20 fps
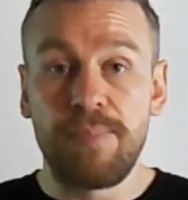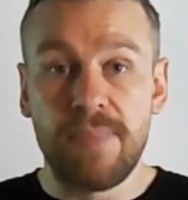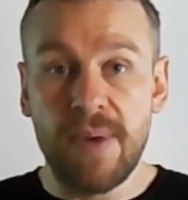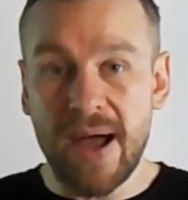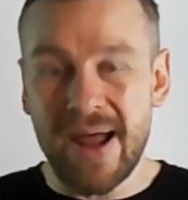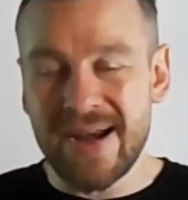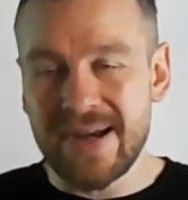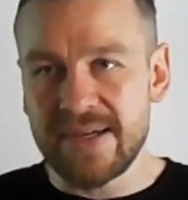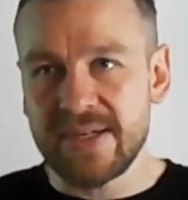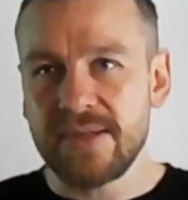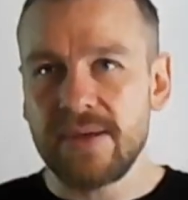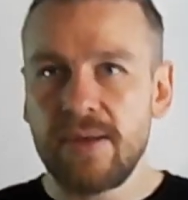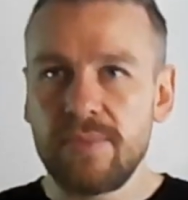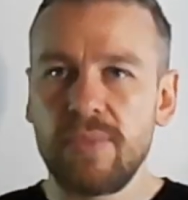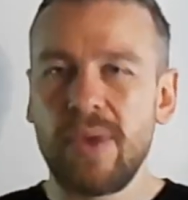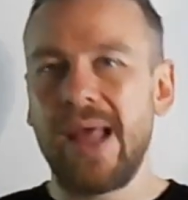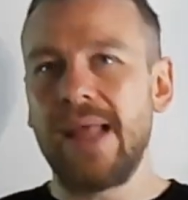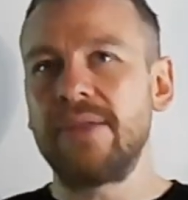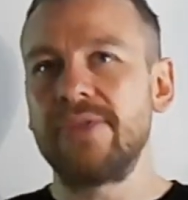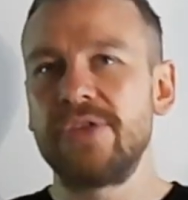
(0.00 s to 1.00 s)
And,
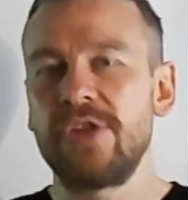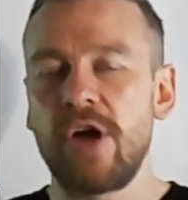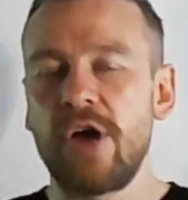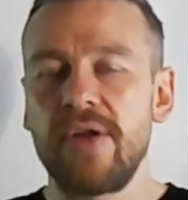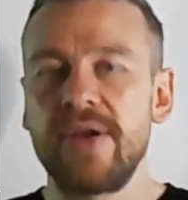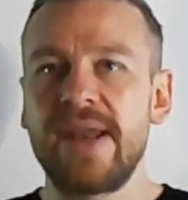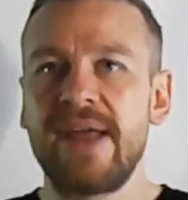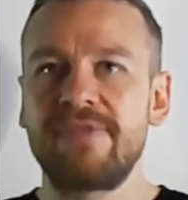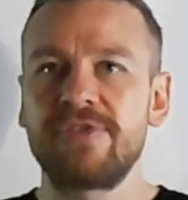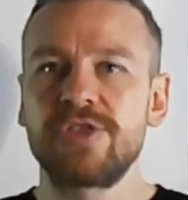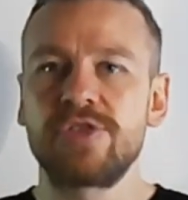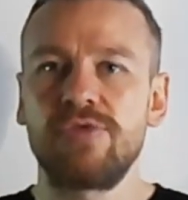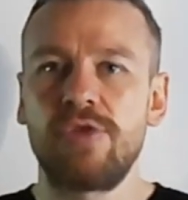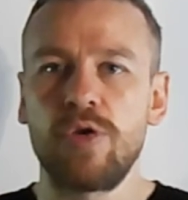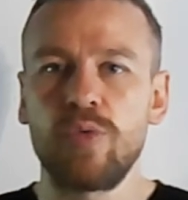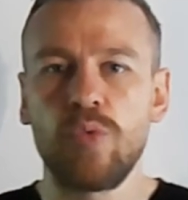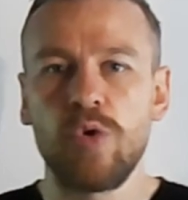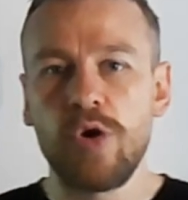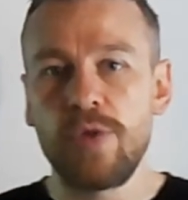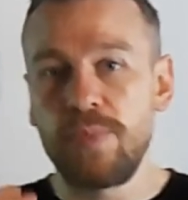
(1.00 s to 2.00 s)
well, not never's the
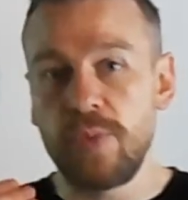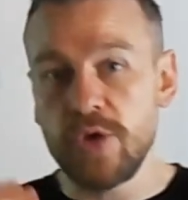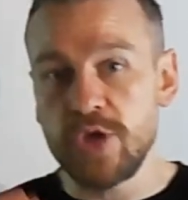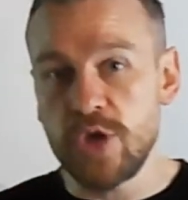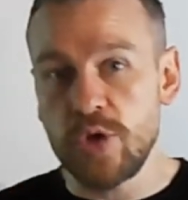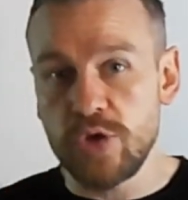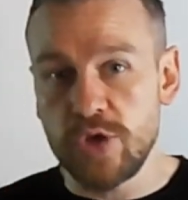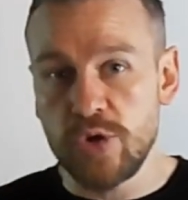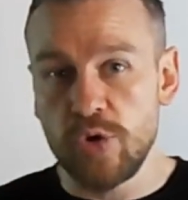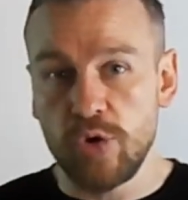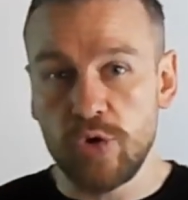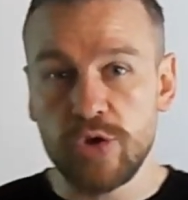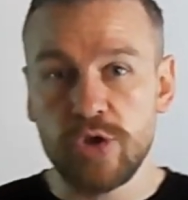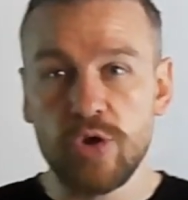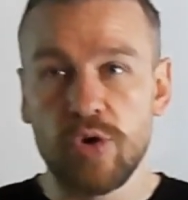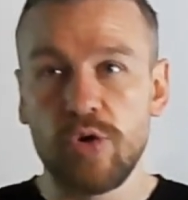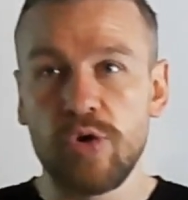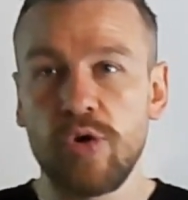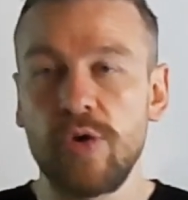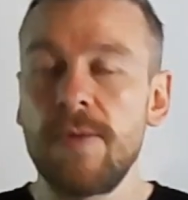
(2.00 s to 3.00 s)
wrong word, but
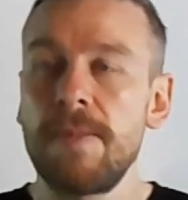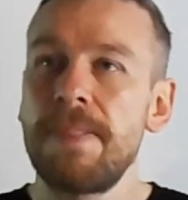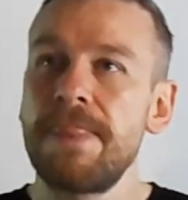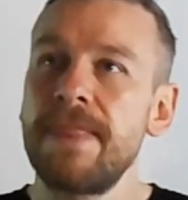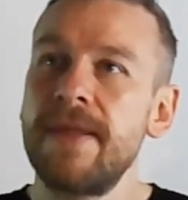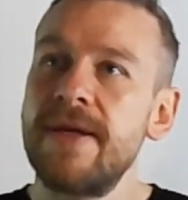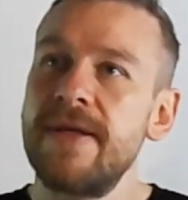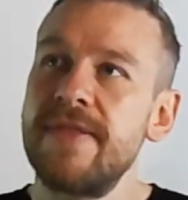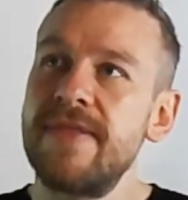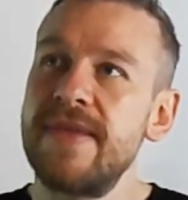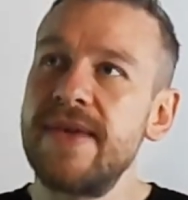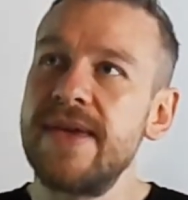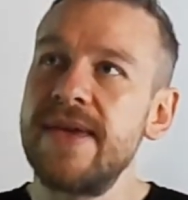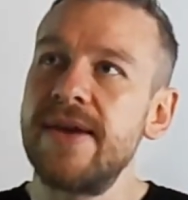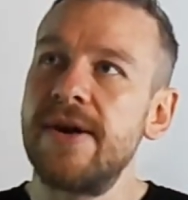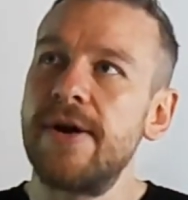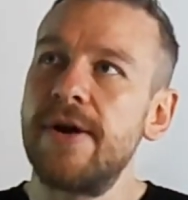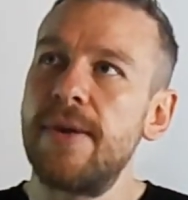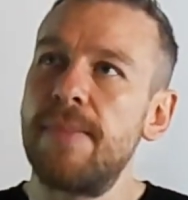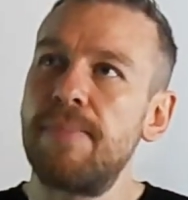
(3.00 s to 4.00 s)

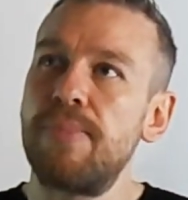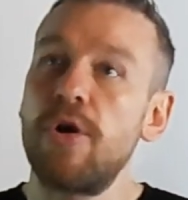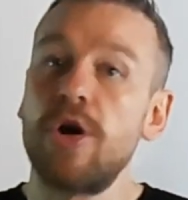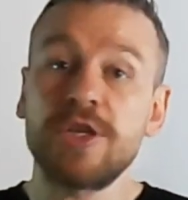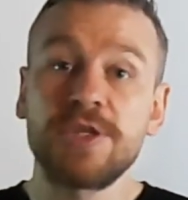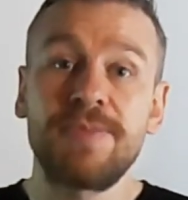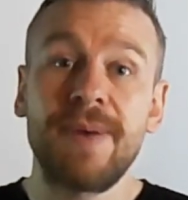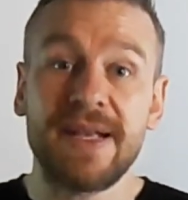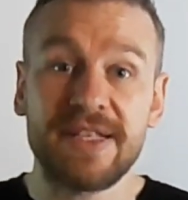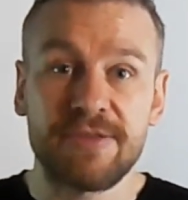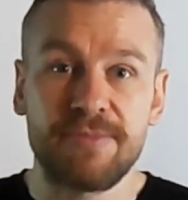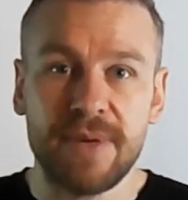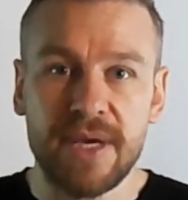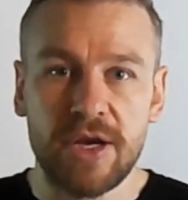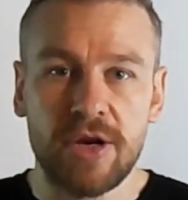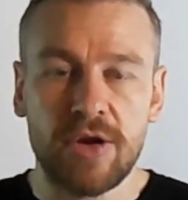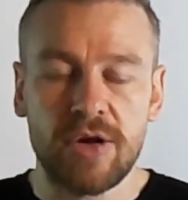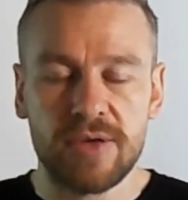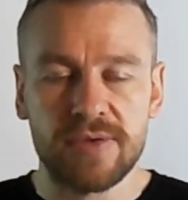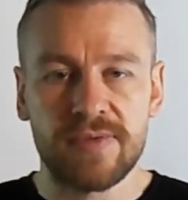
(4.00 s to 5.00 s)
the prospect of being
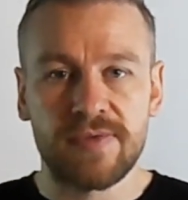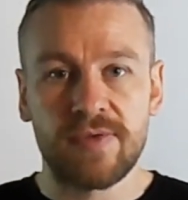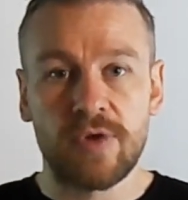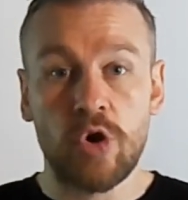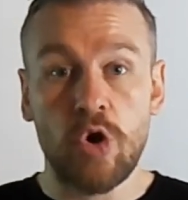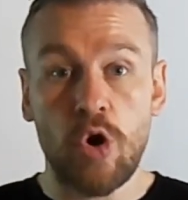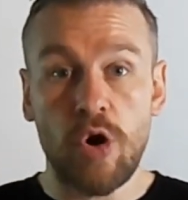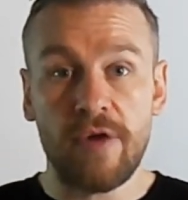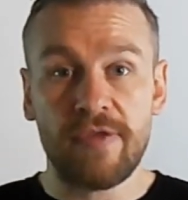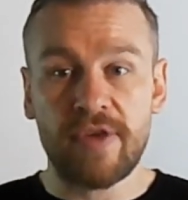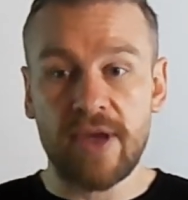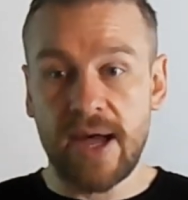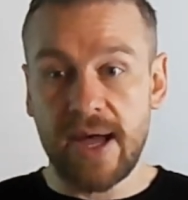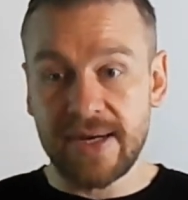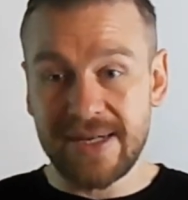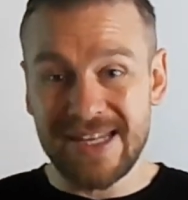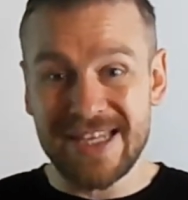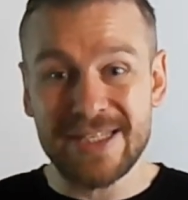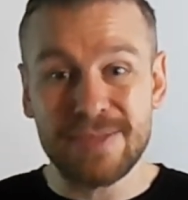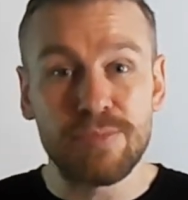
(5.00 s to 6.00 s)
caught off guard
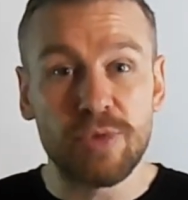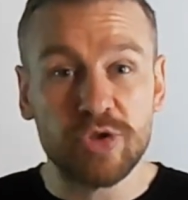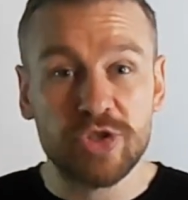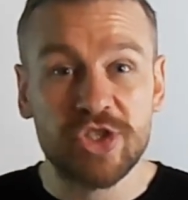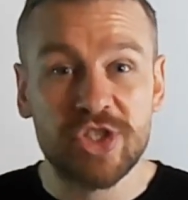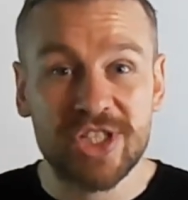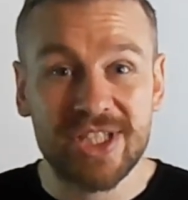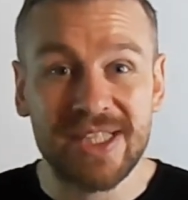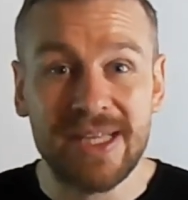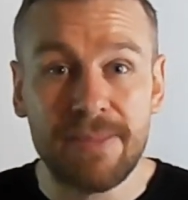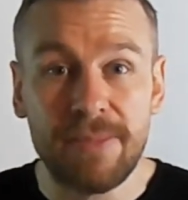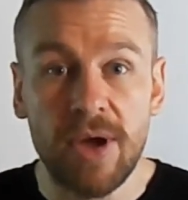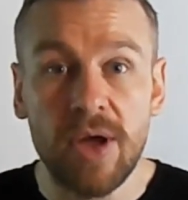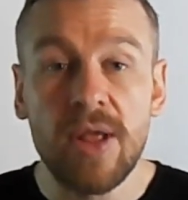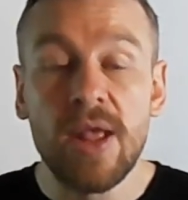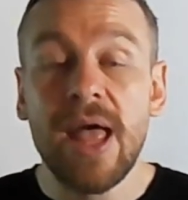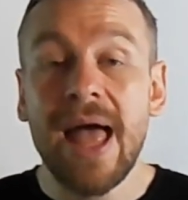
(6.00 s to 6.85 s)
is much slimmer.